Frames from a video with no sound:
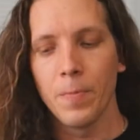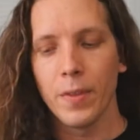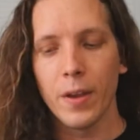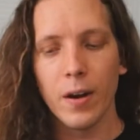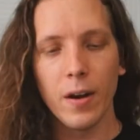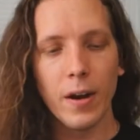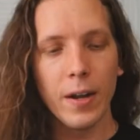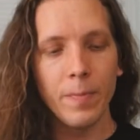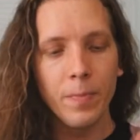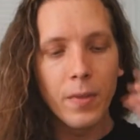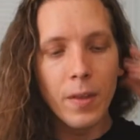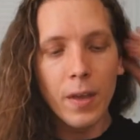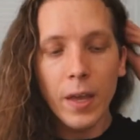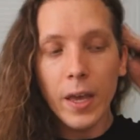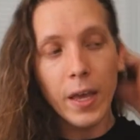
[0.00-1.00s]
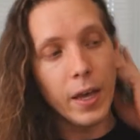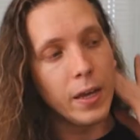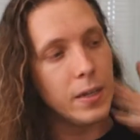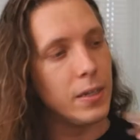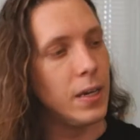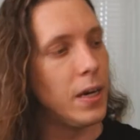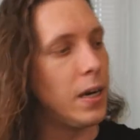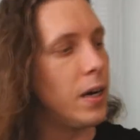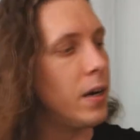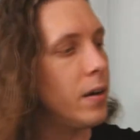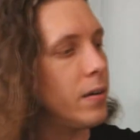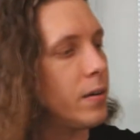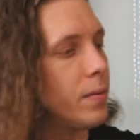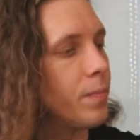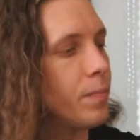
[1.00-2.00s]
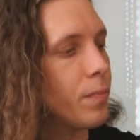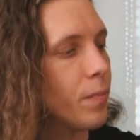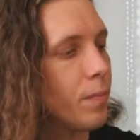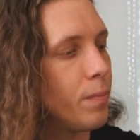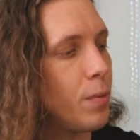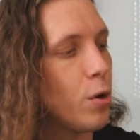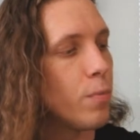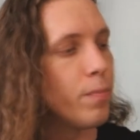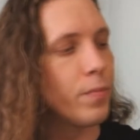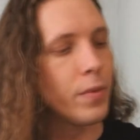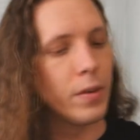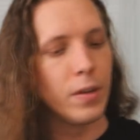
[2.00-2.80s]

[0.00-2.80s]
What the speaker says: All right, and boom.